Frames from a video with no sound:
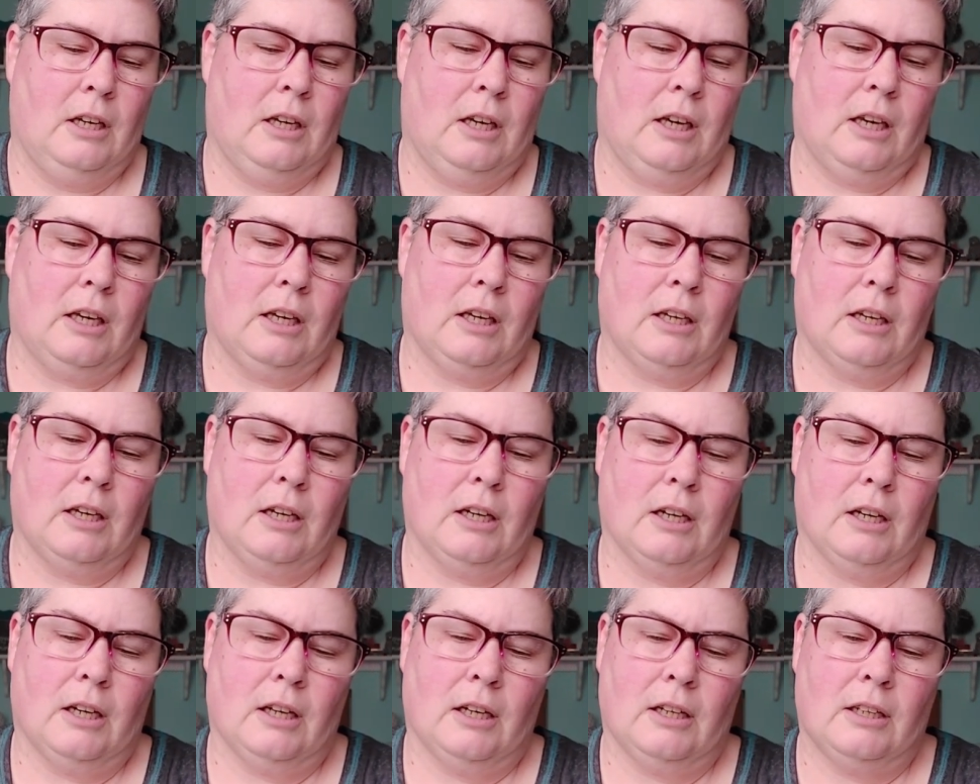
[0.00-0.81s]

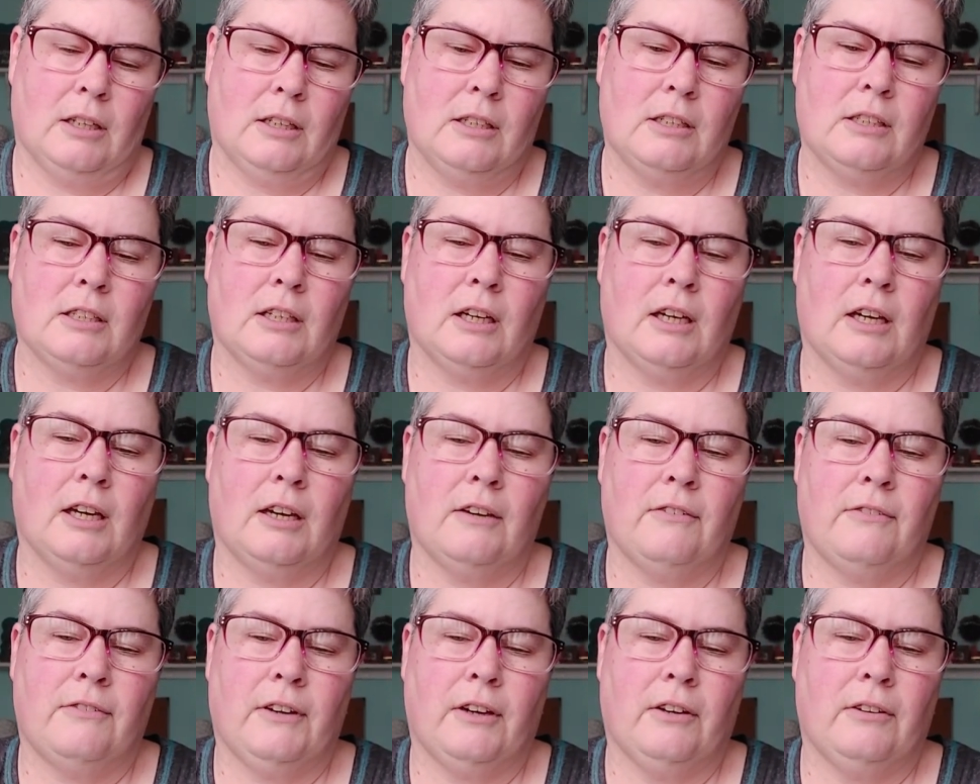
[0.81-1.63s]
And I
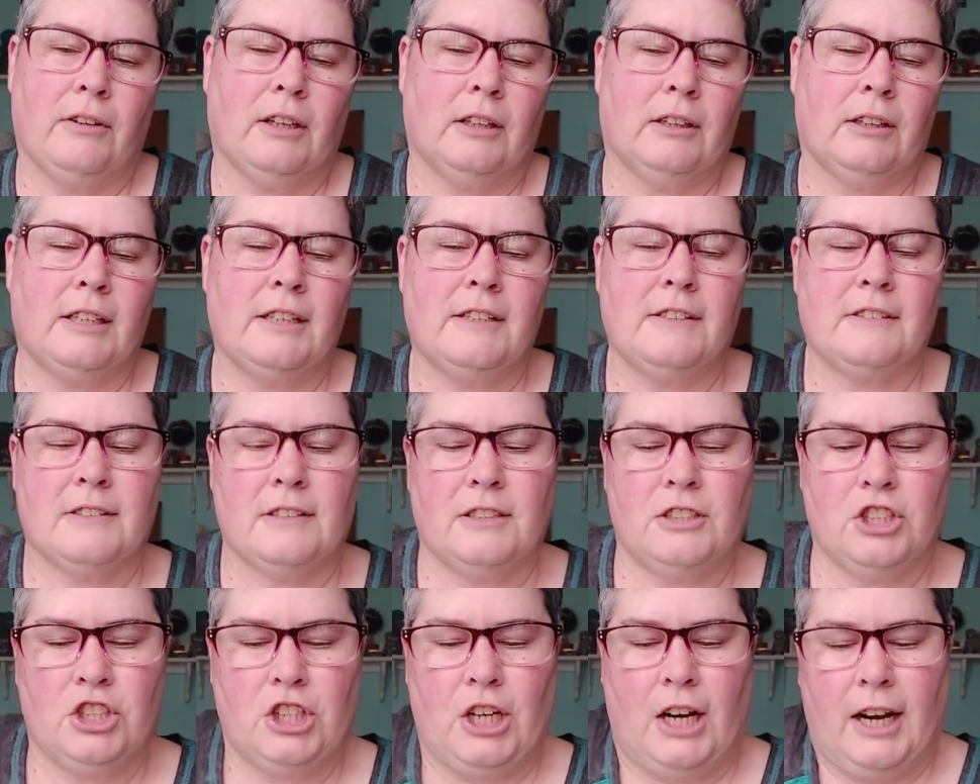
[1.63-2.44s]
found Elisa
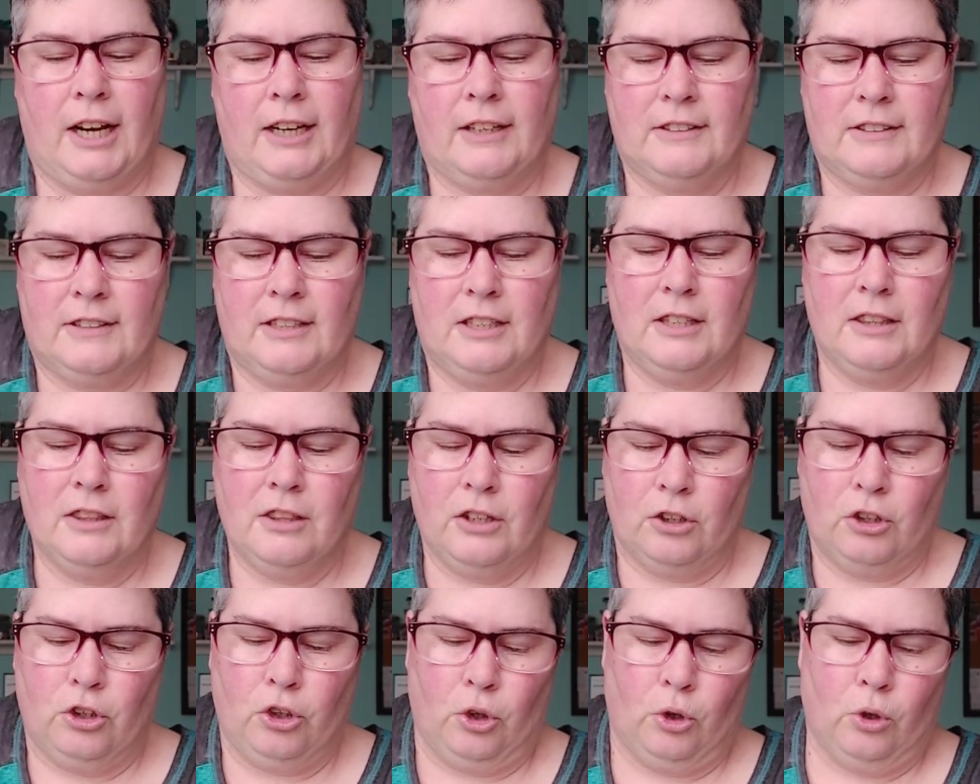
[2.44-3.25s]
Jackson,
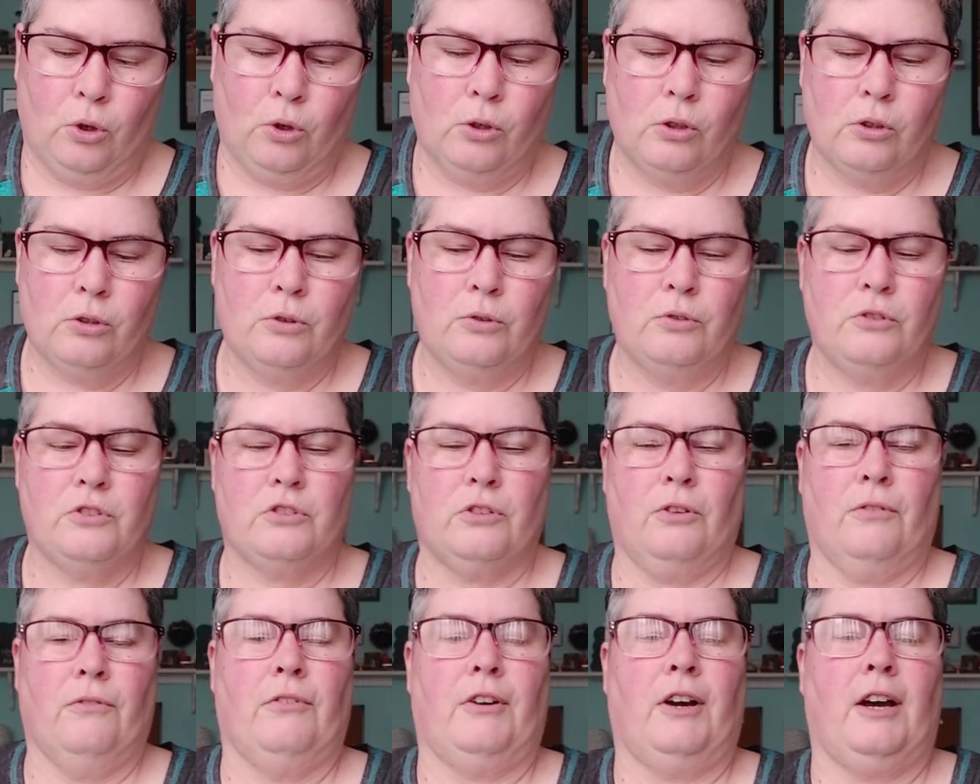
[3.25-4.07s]
the girl who
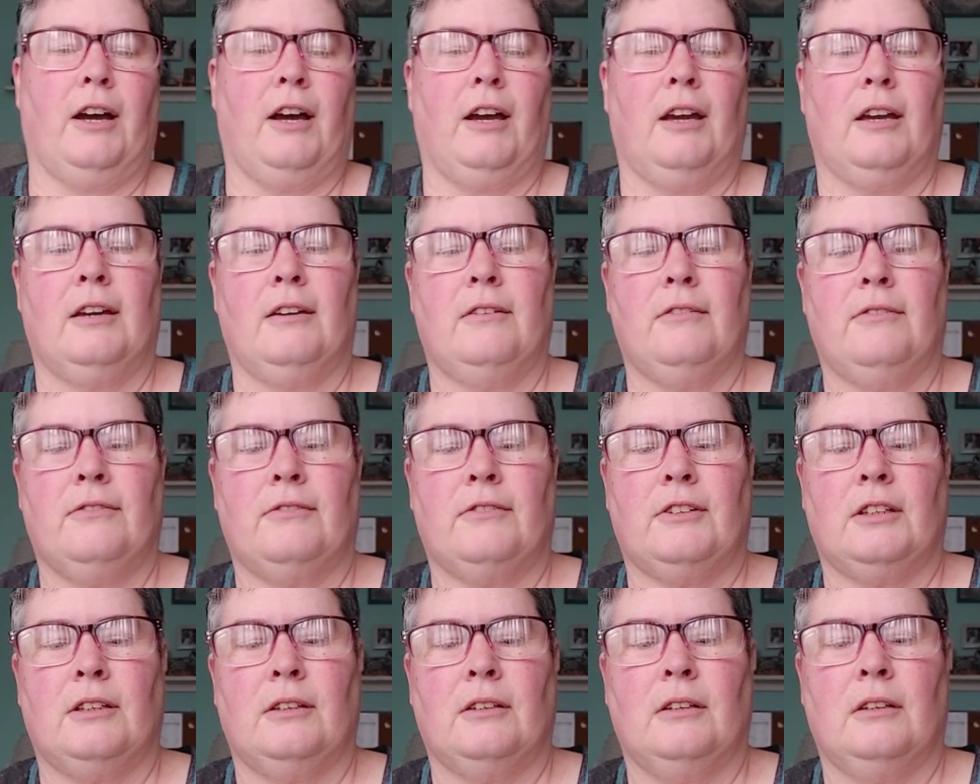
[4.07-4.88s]
survived.